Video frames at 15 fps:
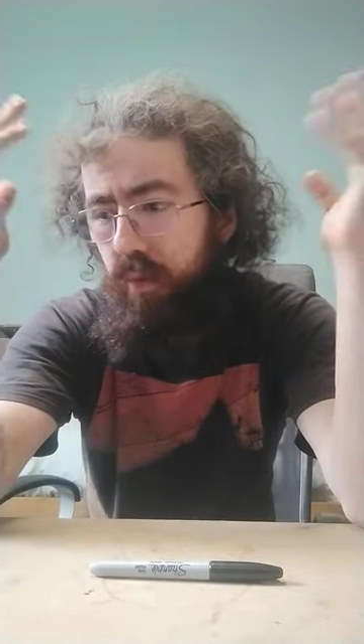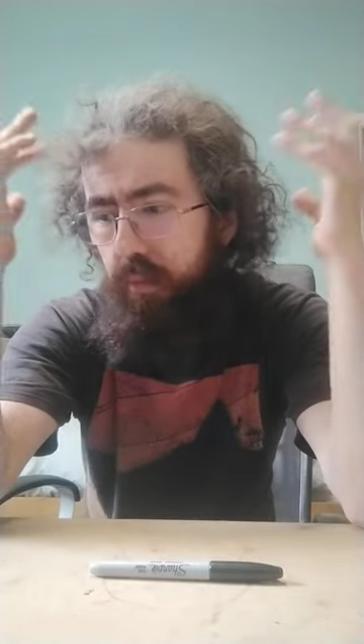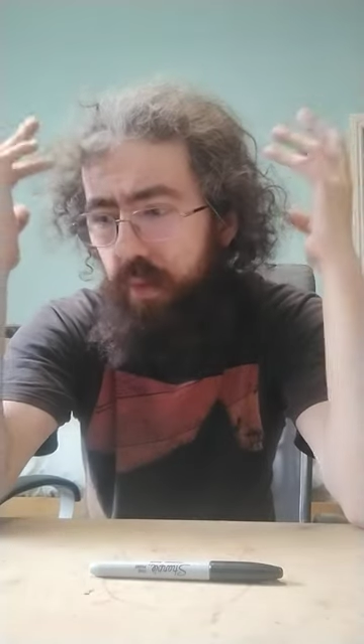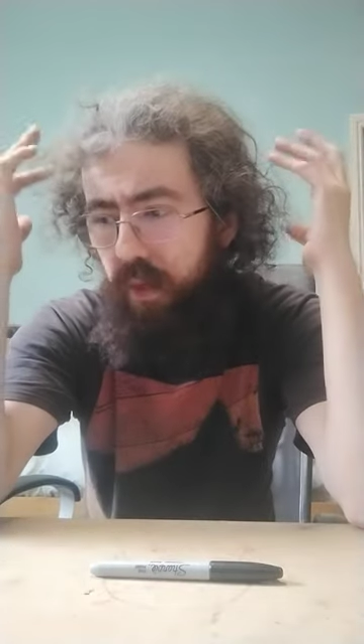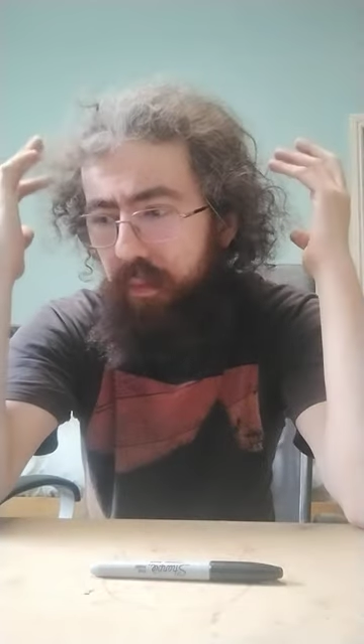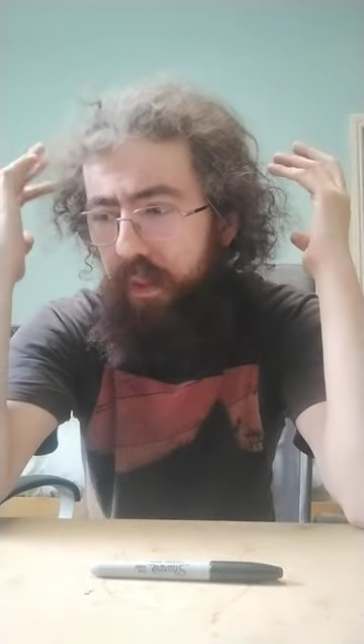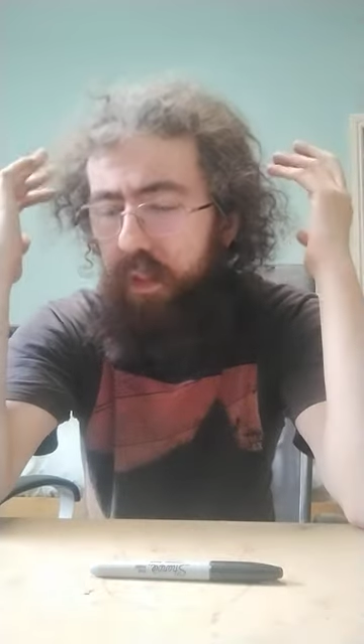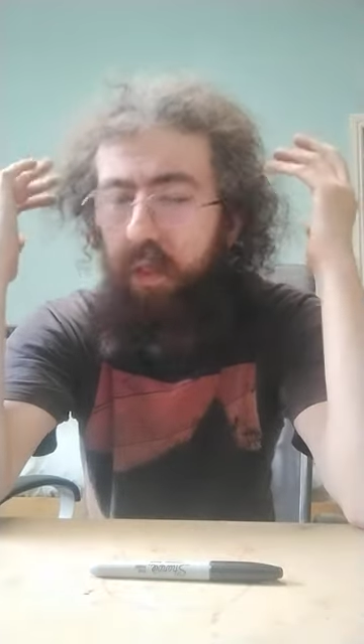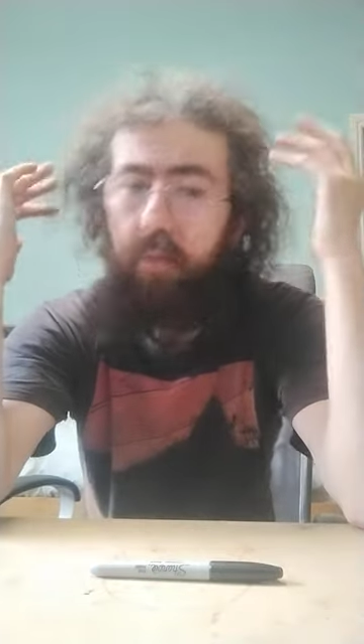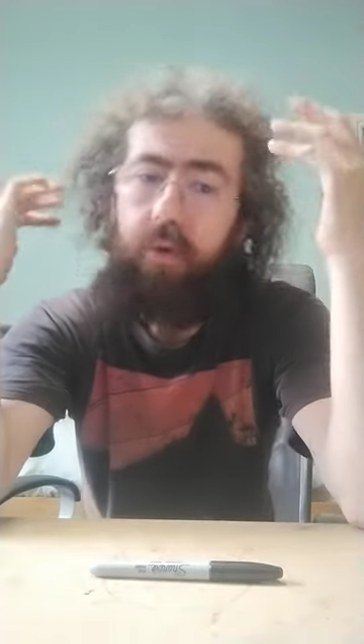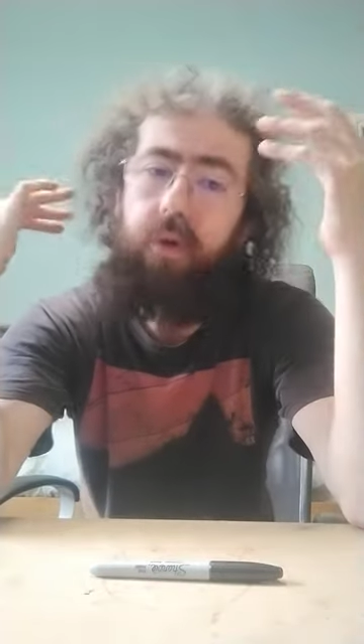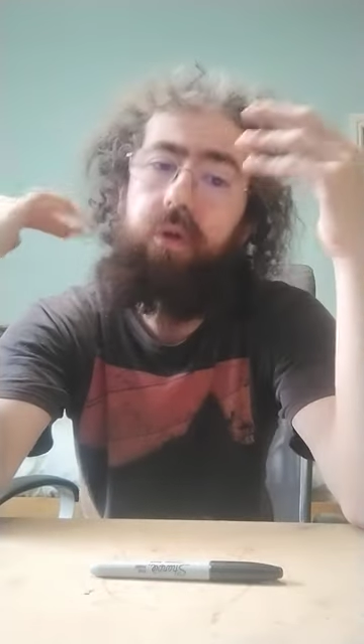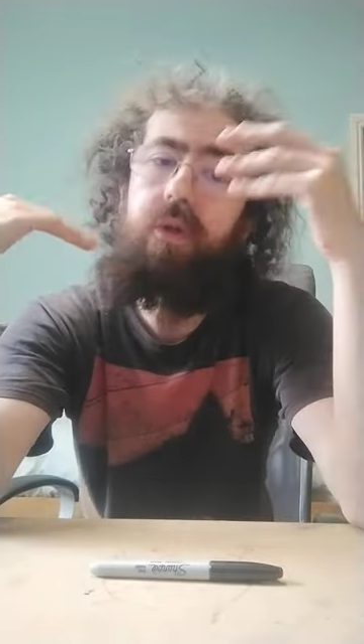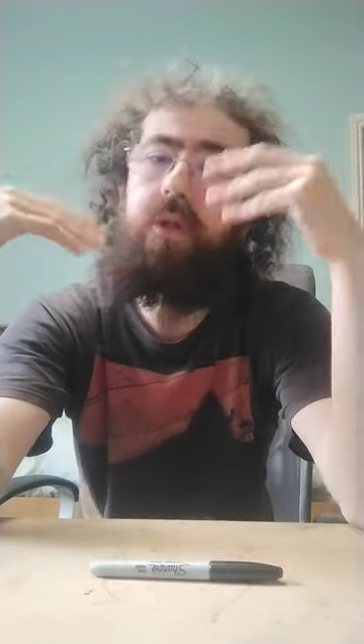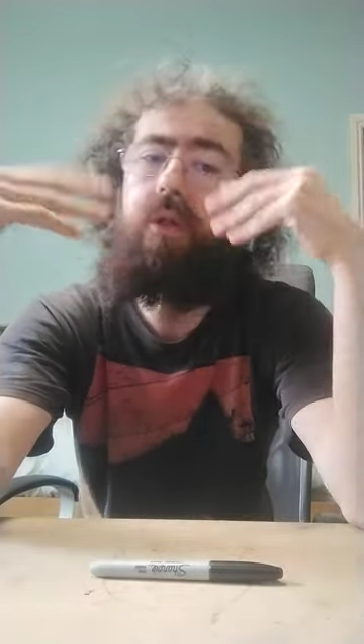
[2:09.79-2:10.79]
but maybe
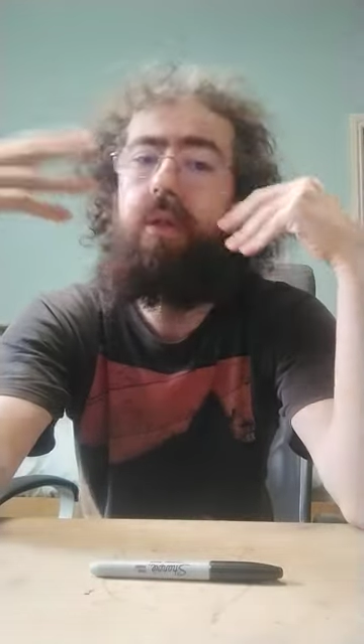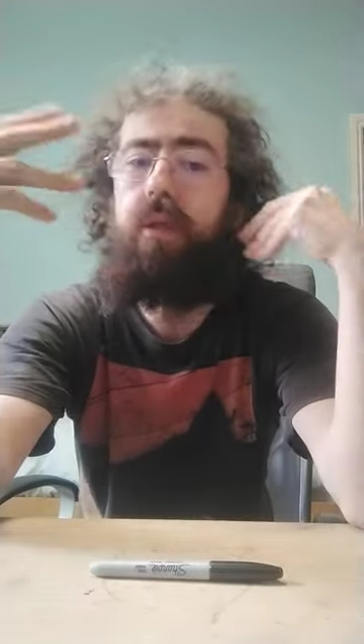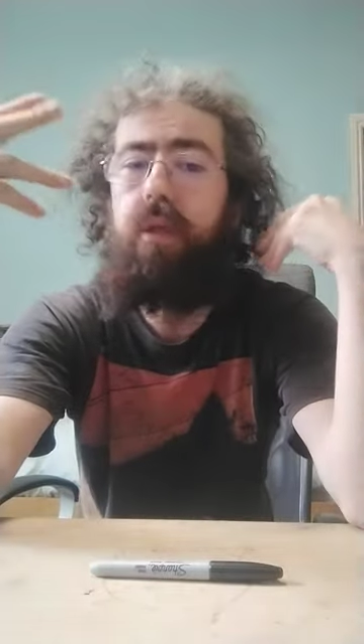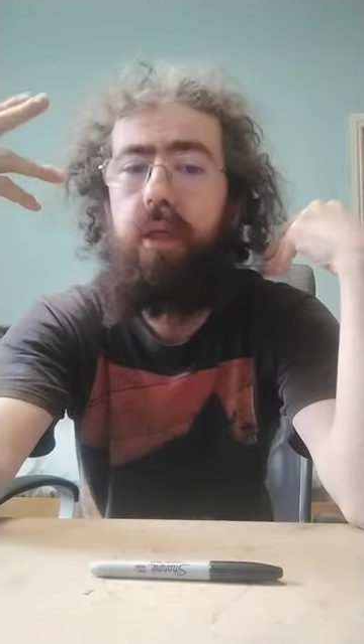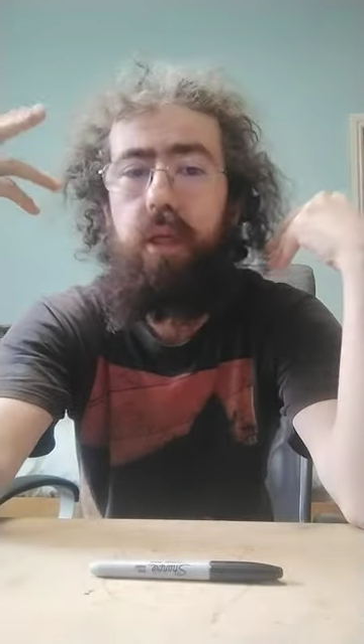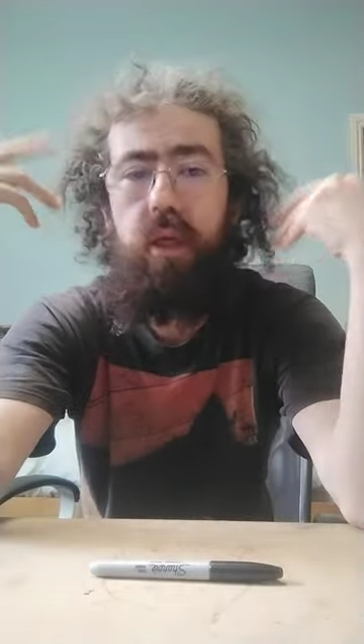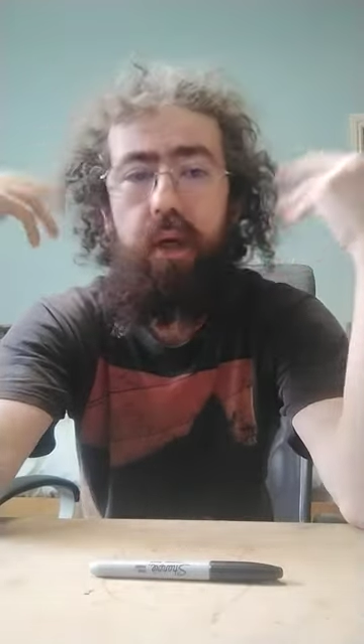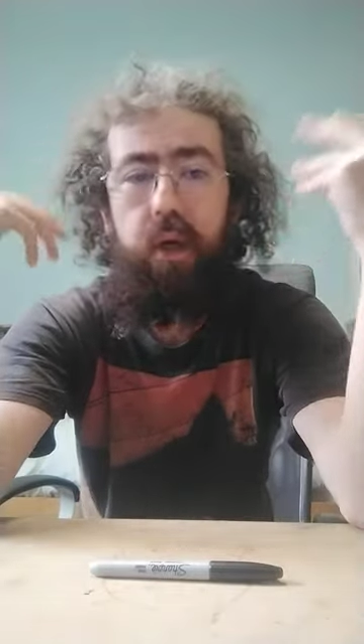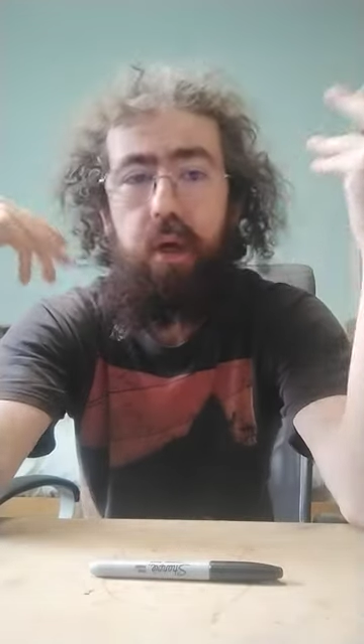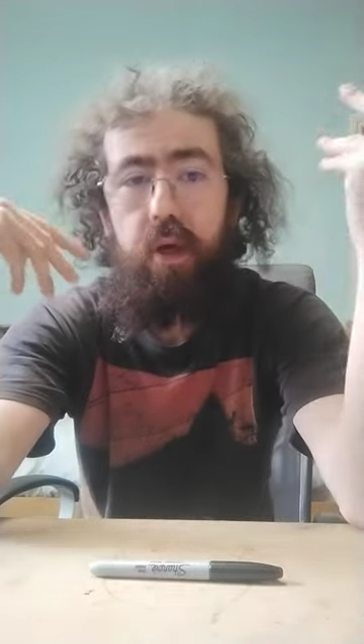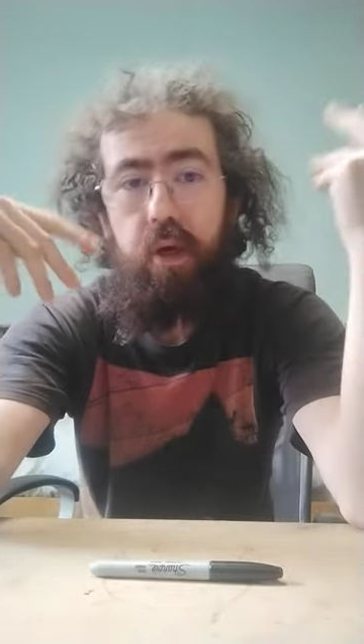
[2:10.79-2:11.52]
subconsciously,